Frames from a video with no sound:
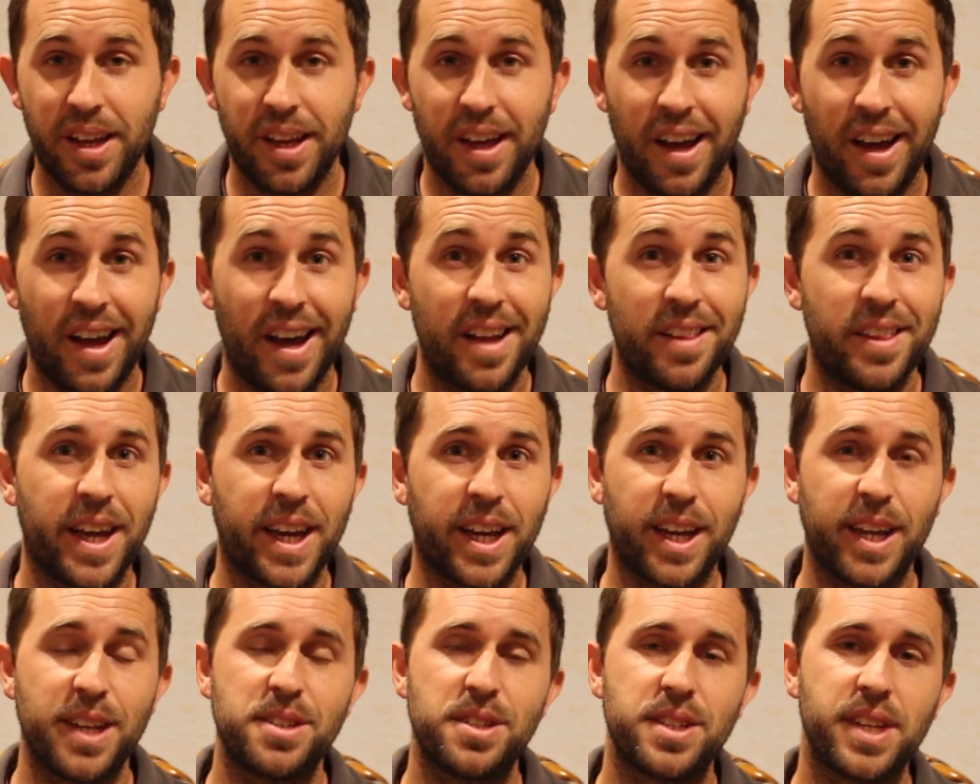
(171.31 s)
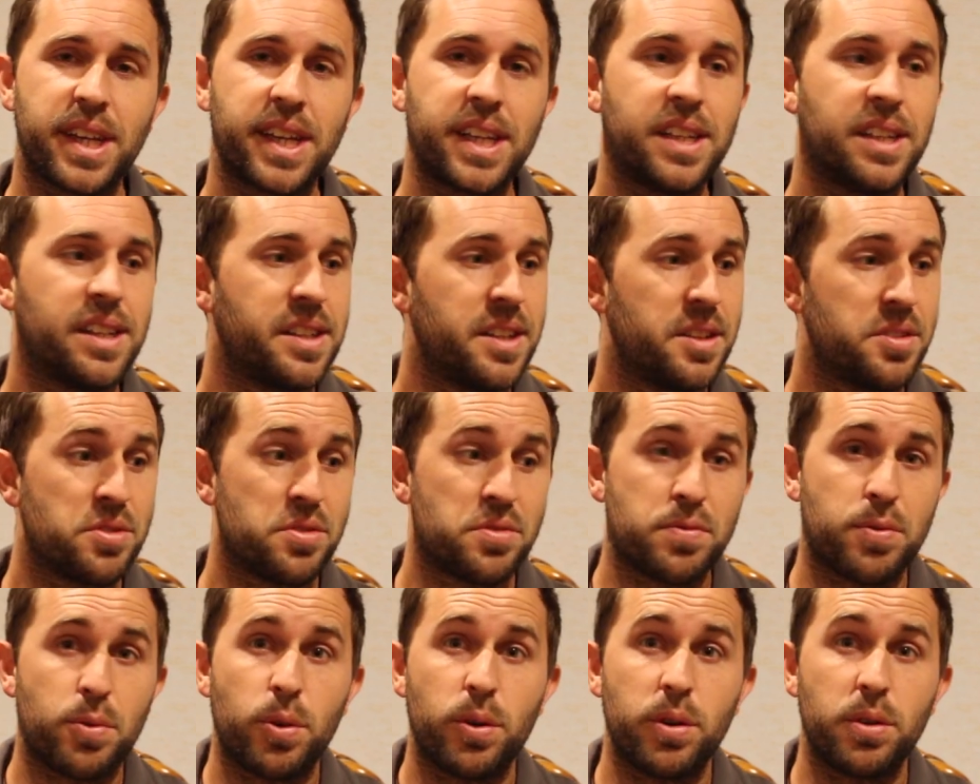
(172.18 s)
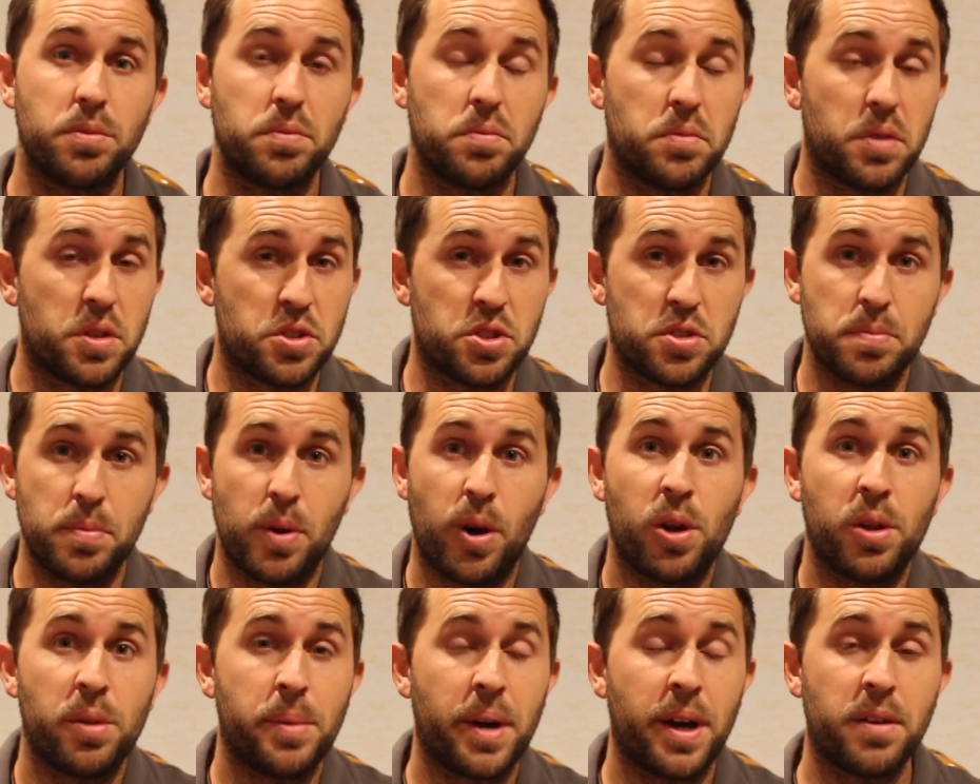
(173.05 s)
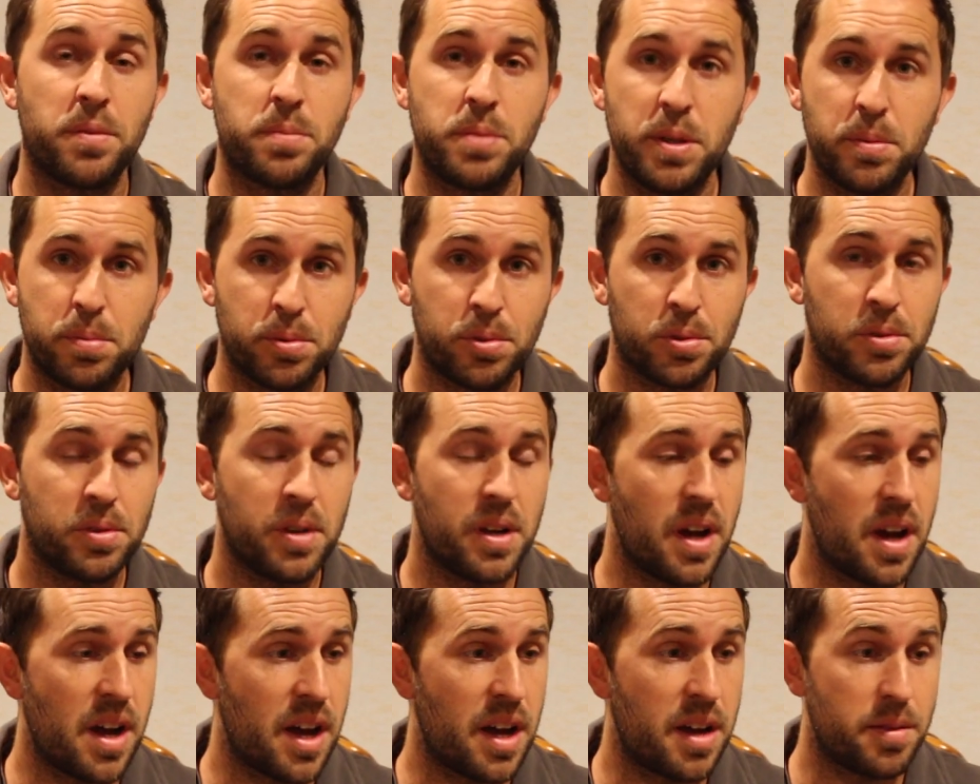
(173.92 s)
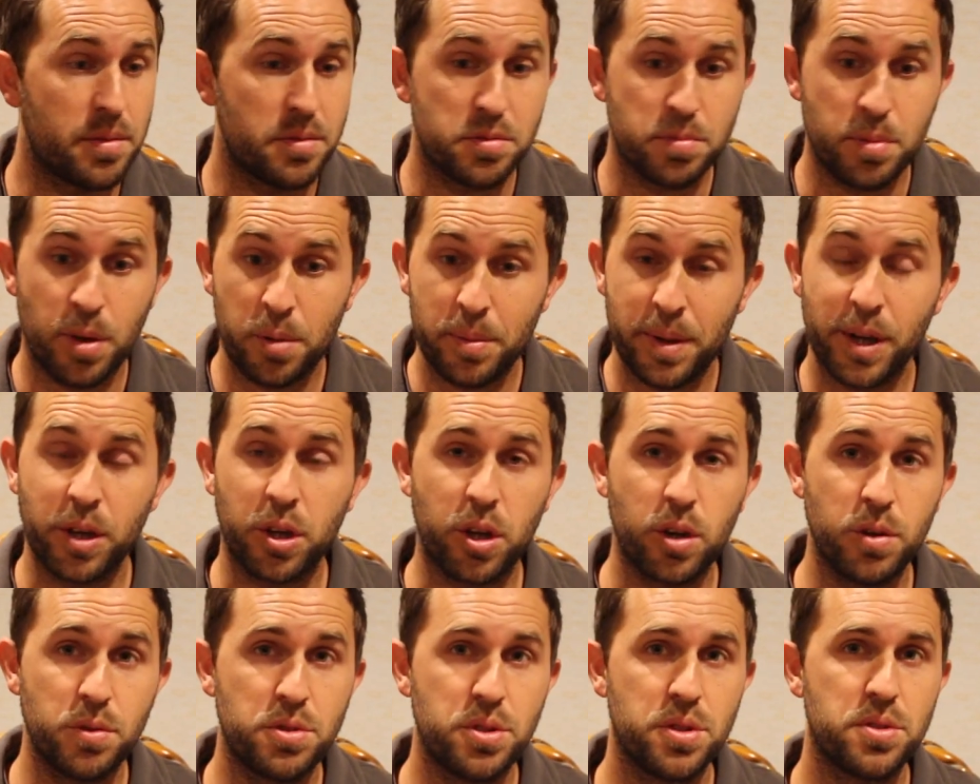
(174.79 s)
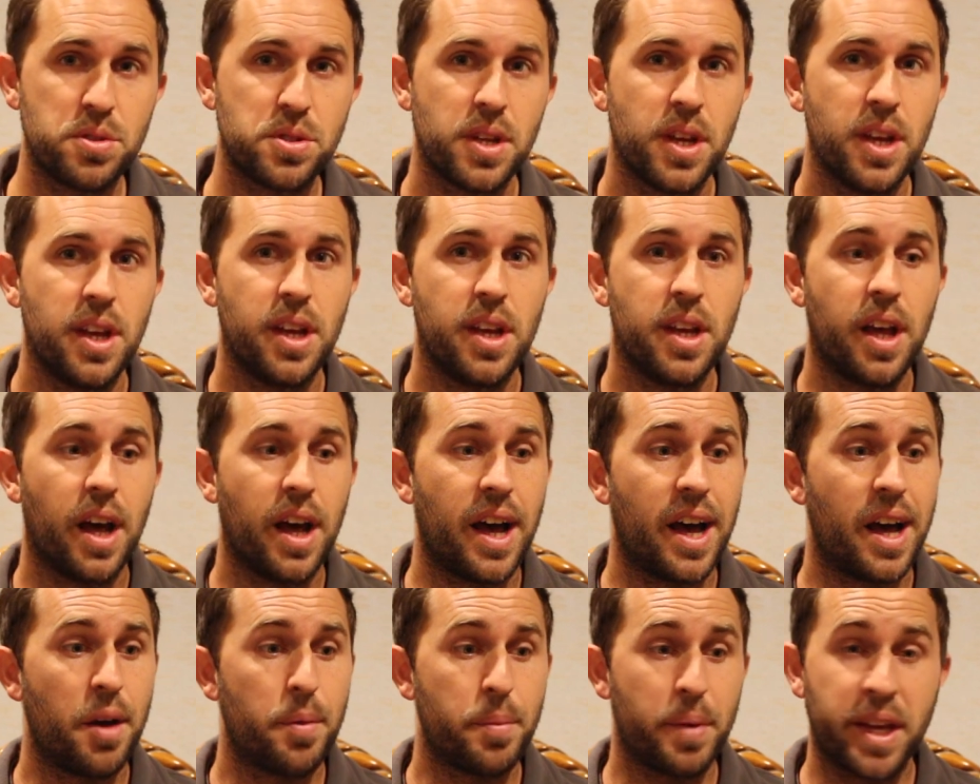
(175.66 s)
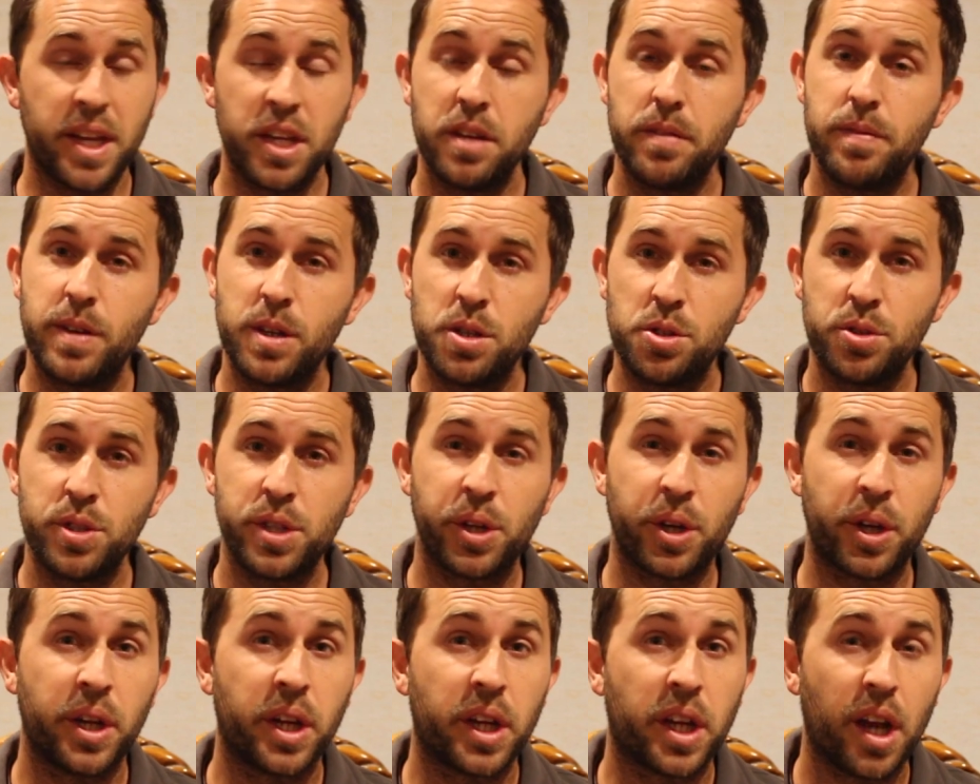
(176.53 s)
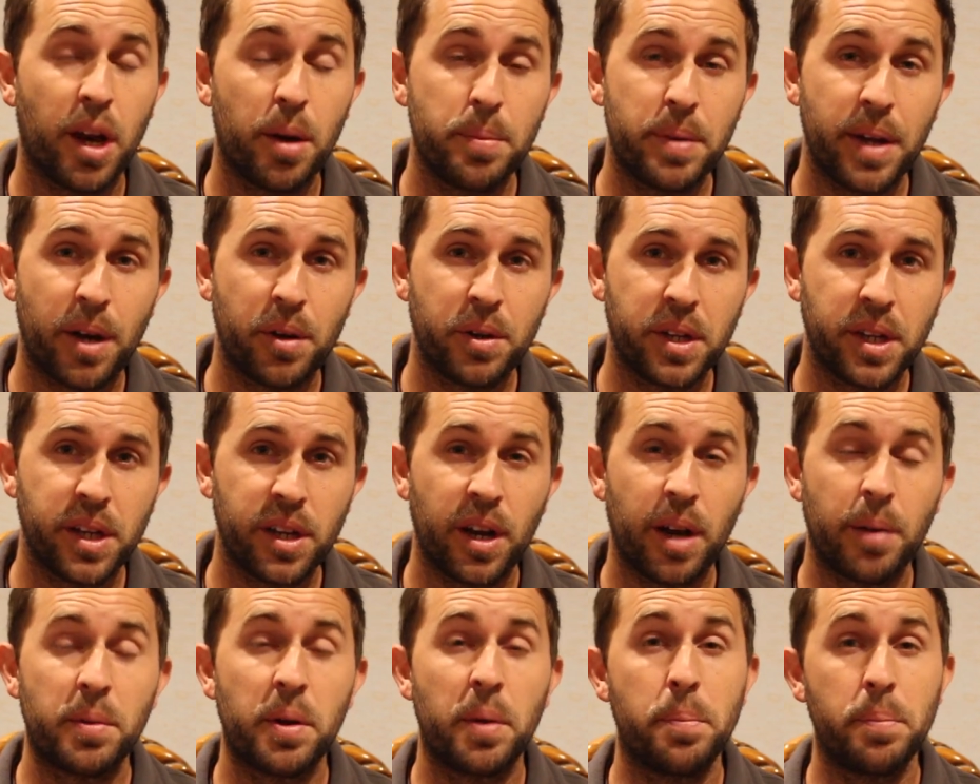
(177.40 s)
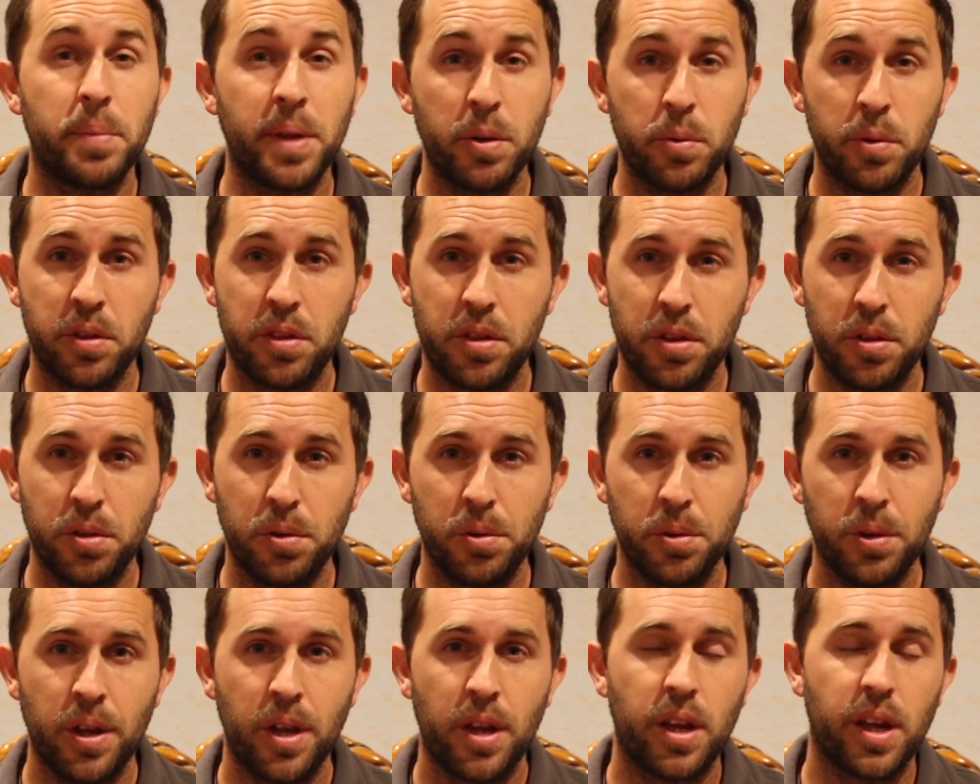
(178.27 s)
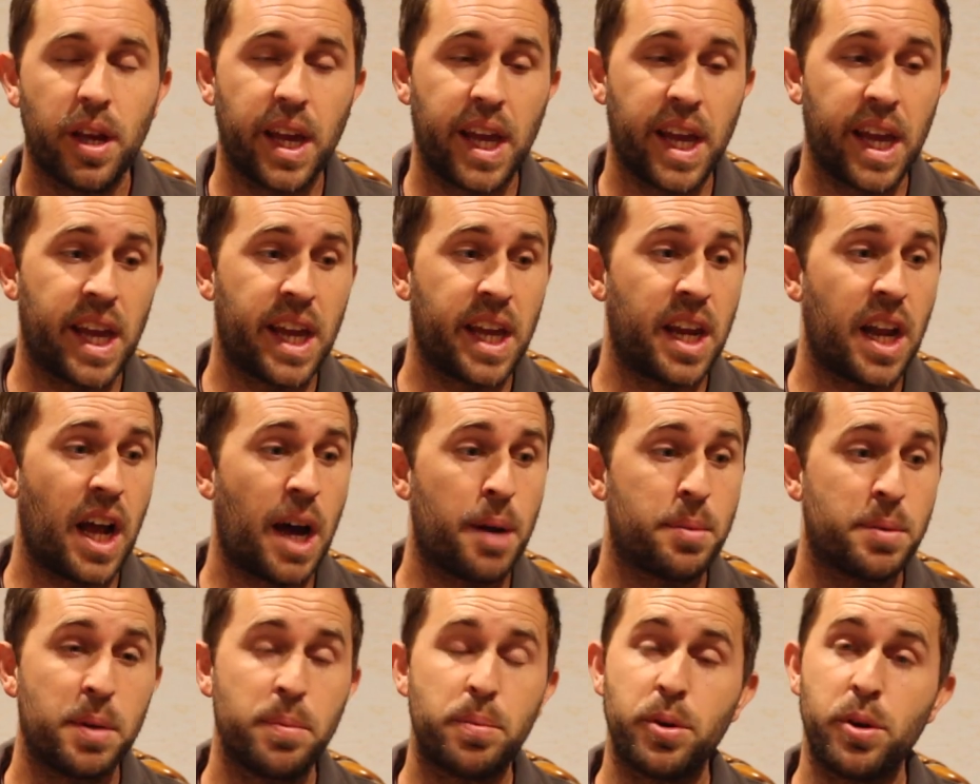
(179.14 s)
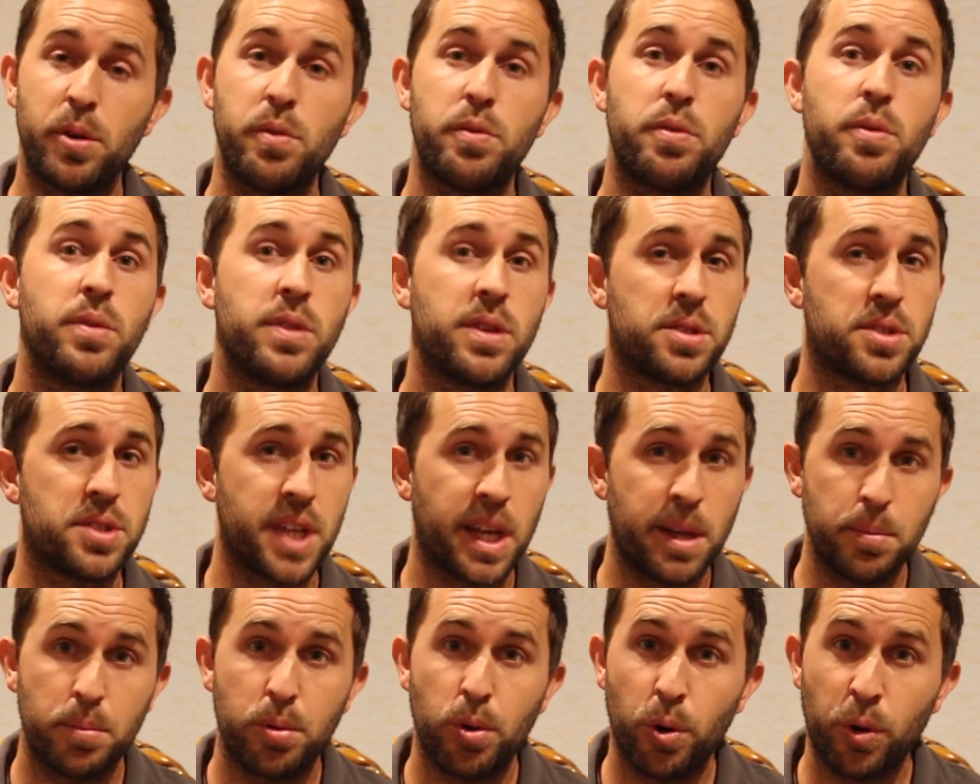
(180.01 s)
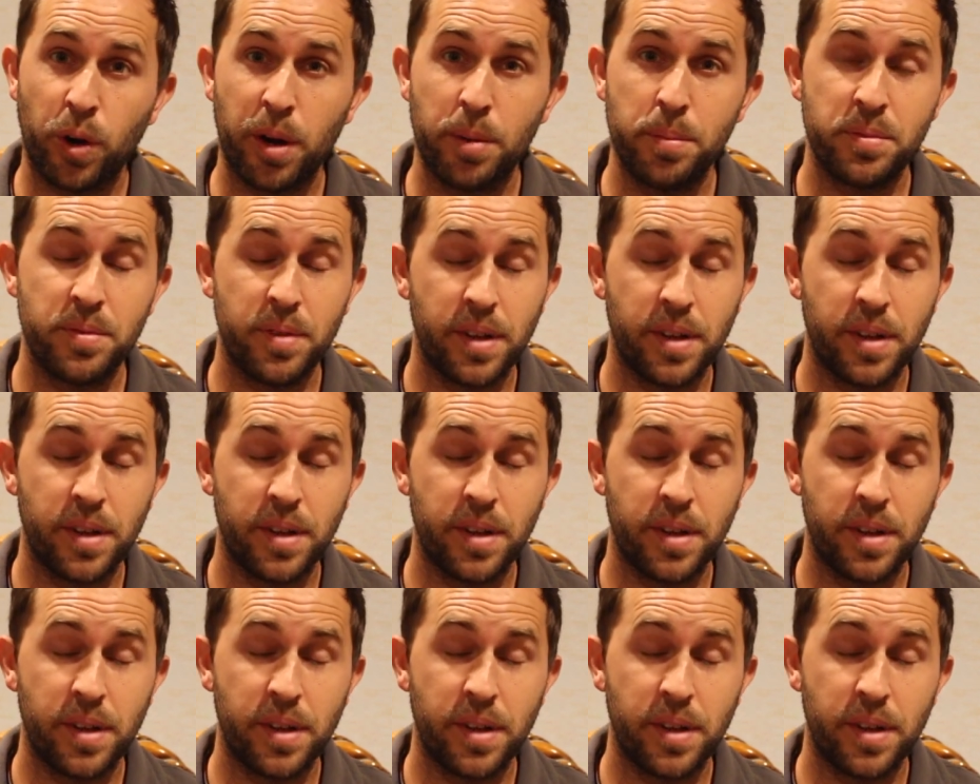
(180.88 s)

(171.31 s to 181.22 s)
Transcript: Uh, like I said, this is for a small amount of people, um, small amount of coaches, um, individually, you're going to come down here. I'm going to meet with you and I'm going to put you through the same program